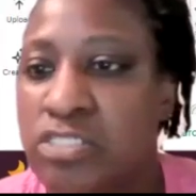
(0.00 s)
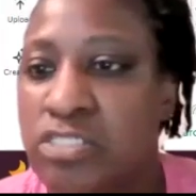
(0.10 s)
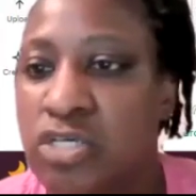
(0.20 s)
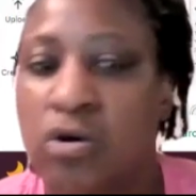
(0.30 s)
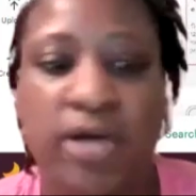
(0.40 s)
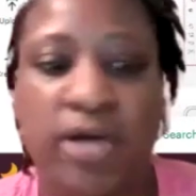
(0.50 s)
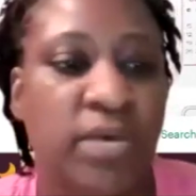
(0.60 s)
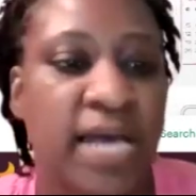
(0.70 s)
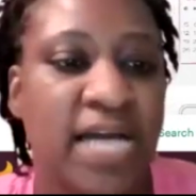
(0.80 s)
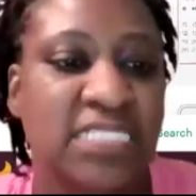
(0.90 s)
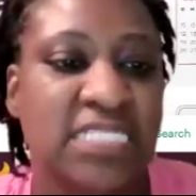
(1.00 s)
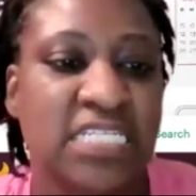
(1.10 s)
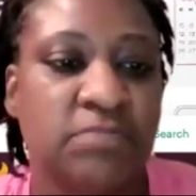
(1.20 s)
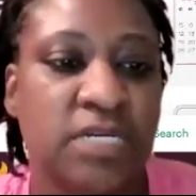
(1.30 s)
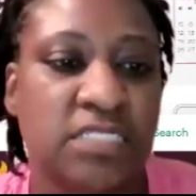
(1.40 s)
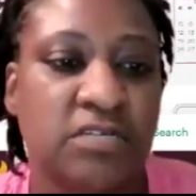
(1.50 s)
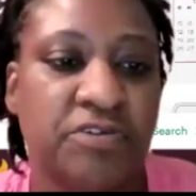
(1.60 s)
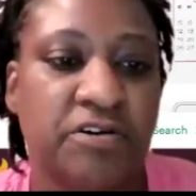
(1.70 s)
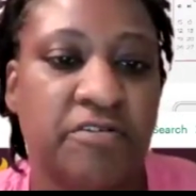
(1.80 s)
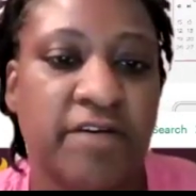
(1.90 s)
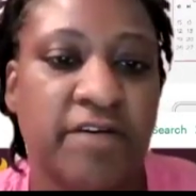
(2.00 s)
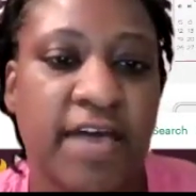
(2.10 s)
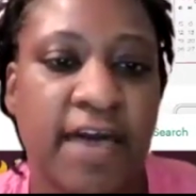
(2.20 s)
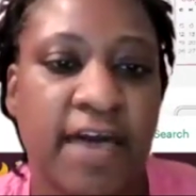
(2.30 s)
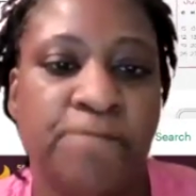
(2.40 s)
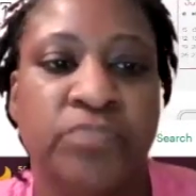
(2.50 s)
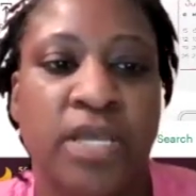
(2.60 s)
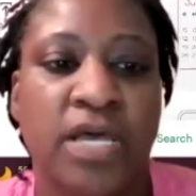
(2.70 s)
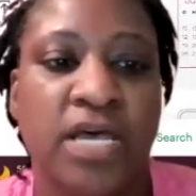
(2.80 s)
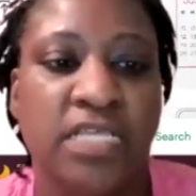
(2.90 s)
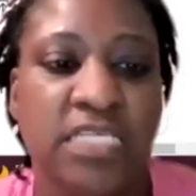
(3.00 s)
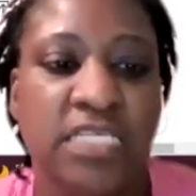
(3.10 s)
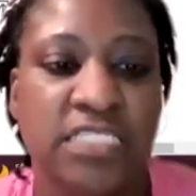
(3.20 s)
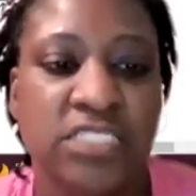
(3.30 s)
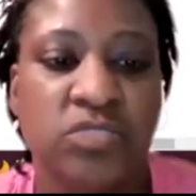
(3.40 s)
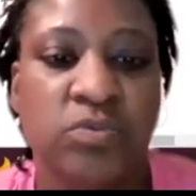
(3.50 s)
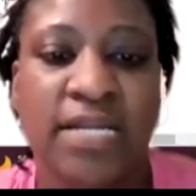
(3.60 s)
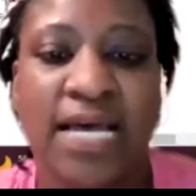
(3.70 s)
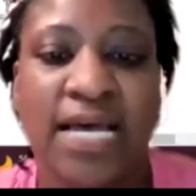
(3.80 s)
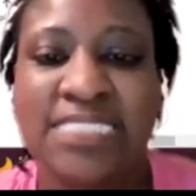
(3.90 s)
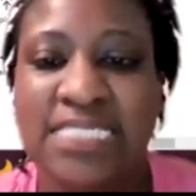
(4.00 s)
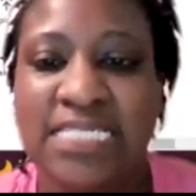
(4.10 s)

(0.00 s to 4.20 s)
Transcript: though. So, okay, we got 6 months on here, okay? This is what I